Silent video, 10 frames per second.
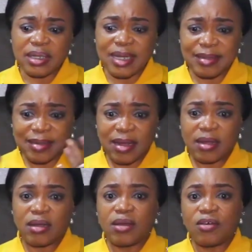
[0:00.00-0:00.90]

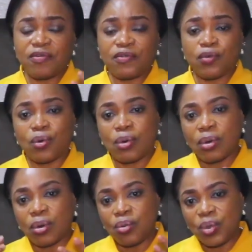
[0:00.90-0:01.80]
data for
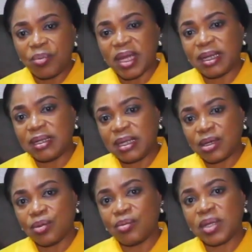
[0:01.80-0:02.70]
women
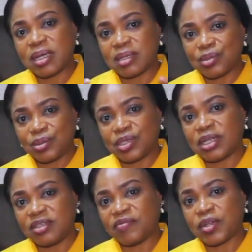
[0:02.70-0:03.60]
economic and
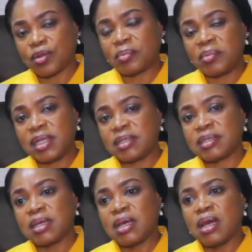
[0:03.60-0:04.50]
social
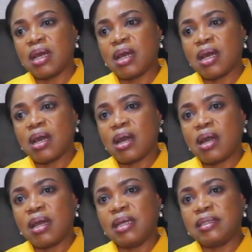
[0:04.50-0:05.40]
development.
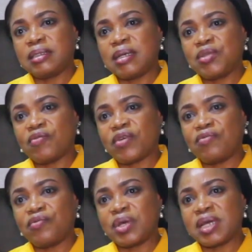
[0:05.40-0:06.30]
In terms of
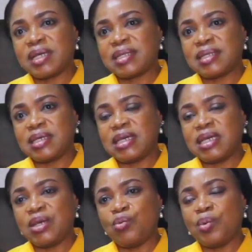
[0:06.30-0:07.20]

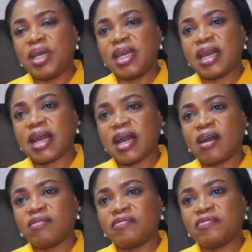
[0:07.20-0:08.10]
advocacy, we
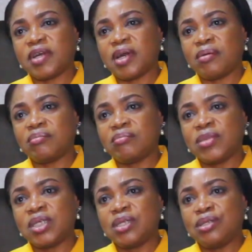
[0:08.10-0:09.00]
have
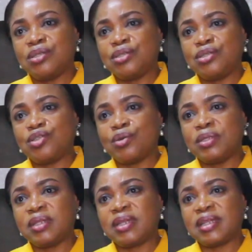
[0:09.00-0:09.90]

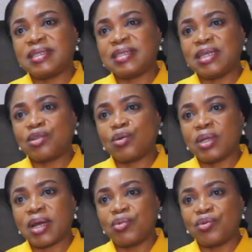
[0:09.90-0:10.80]
done 38
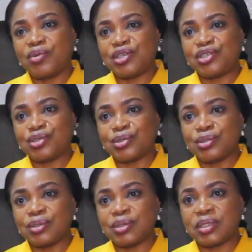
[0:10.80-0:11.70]

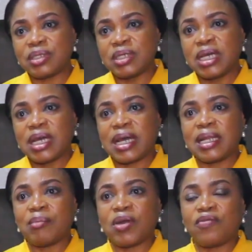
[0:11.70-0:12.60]
collaborations
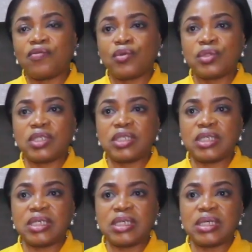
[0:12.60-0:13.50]
and about
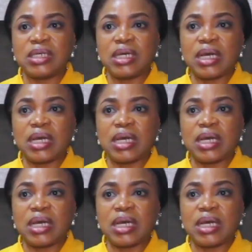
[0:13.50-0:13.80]
40